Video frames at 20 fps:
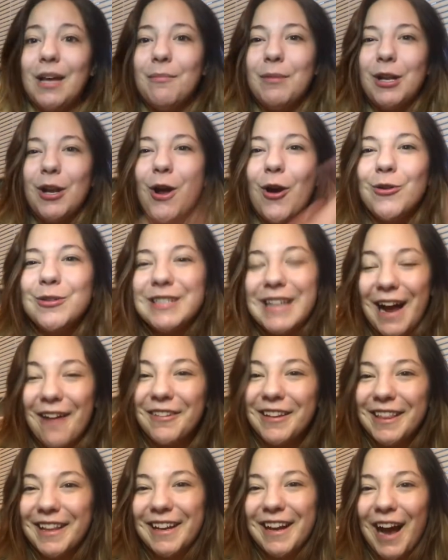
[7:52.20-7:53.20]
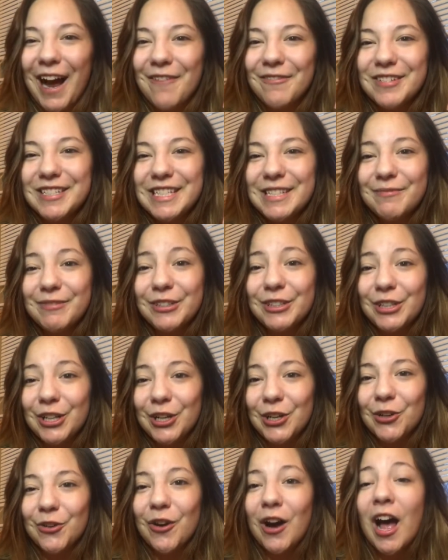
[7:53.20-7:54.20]
let me know down in the comments
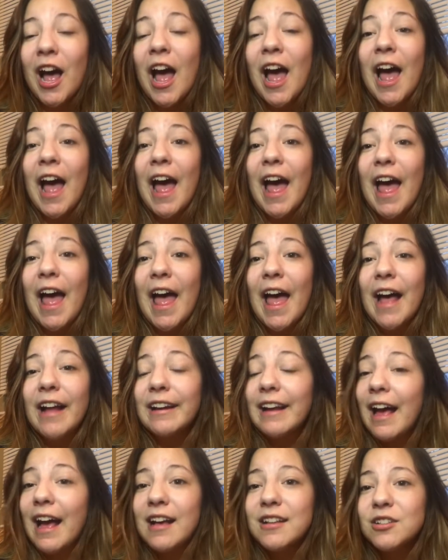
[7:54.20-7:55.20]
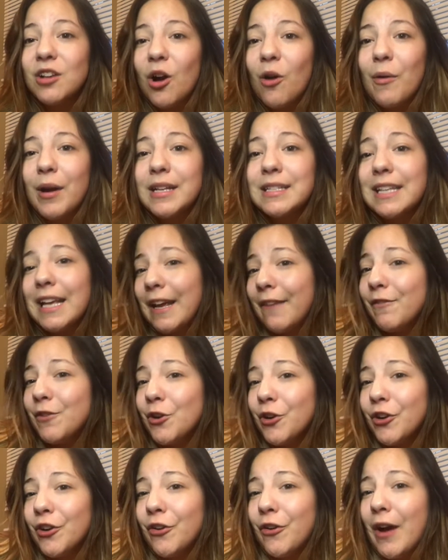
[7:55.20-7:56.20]
below. And as always, if
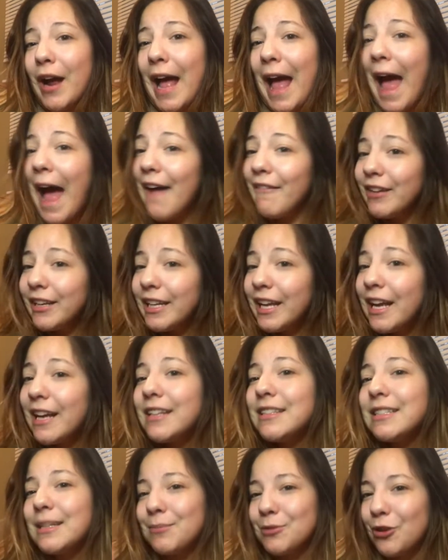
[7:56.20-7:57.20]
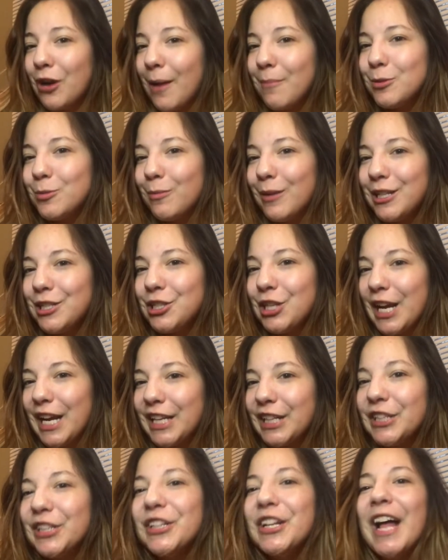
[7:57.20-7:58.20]
you haven't yet, subscribe to my
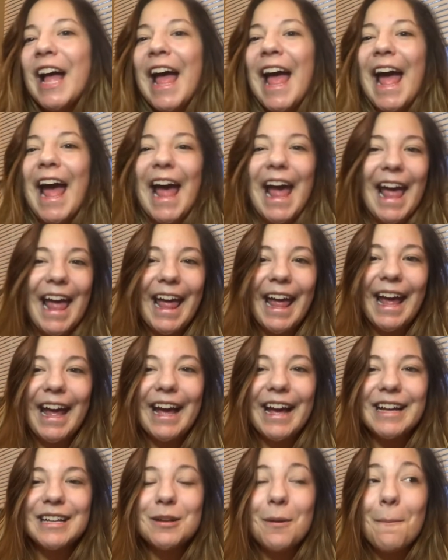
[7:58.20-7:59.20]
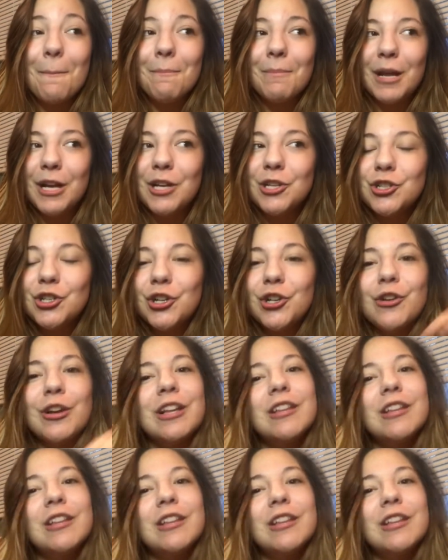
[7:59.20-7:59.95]
channel and make sure you